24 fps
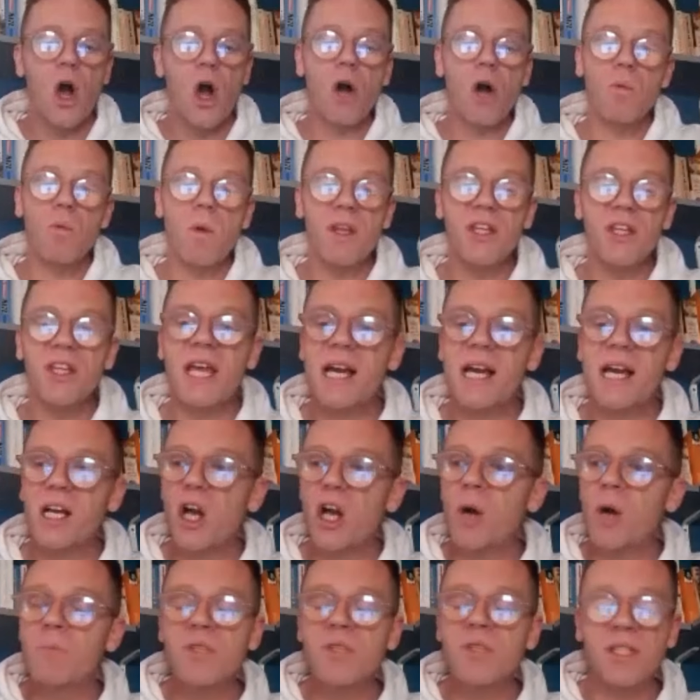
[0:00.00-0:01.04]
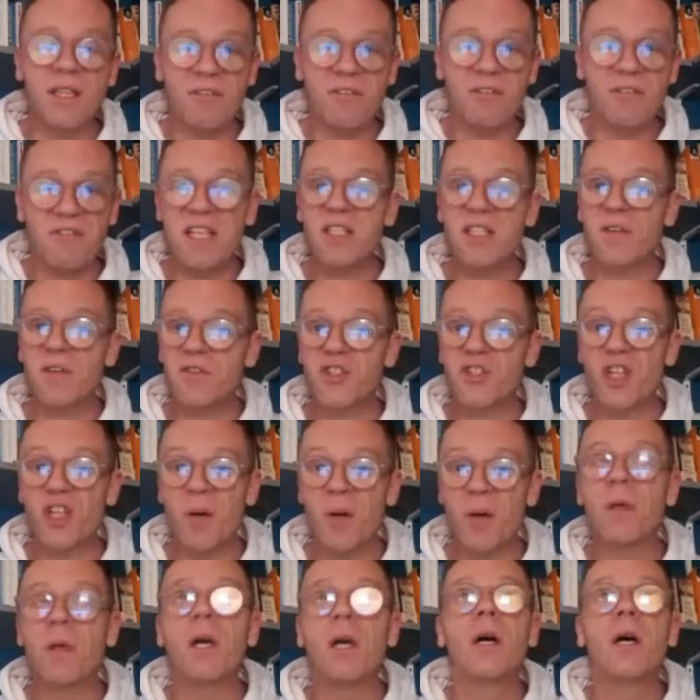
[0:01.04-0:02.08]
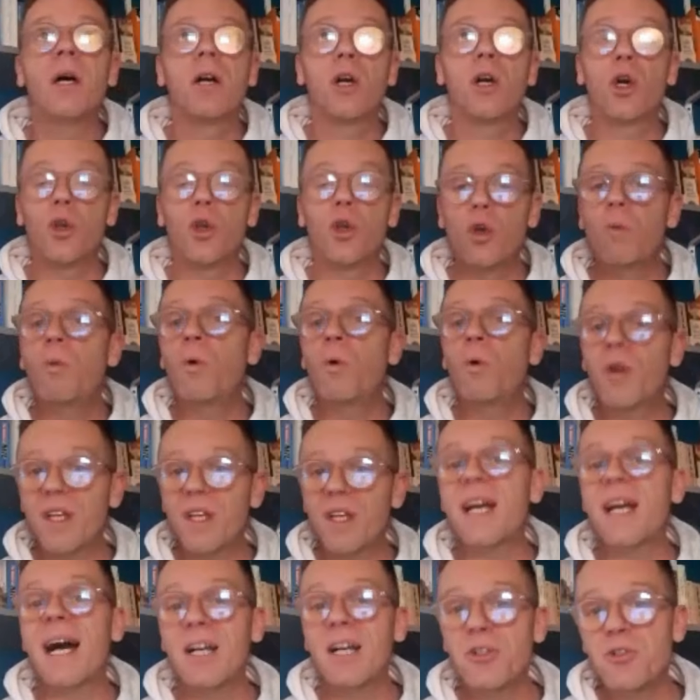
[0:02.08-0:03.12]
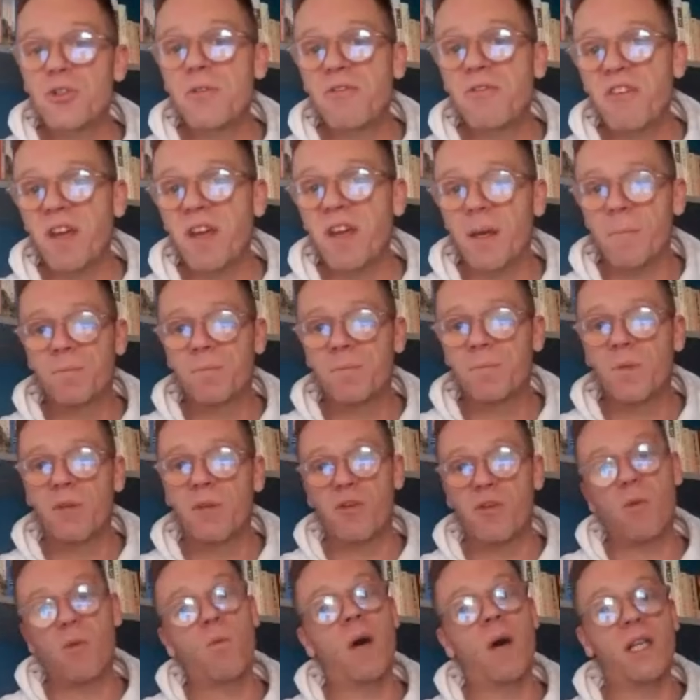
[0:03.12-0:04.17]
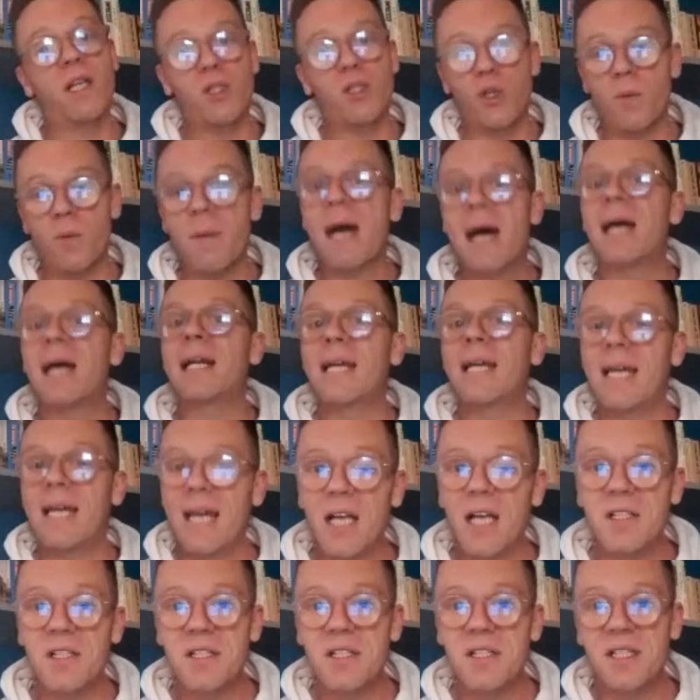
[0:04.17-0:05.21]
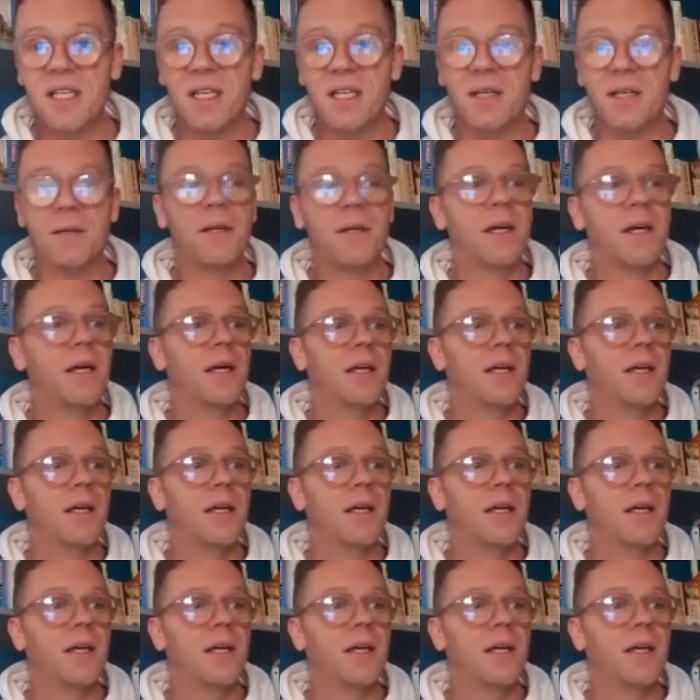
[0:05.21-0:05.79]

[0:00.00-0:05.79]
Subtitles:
or whether that comes in the face of some global catastrophe from which humanity has to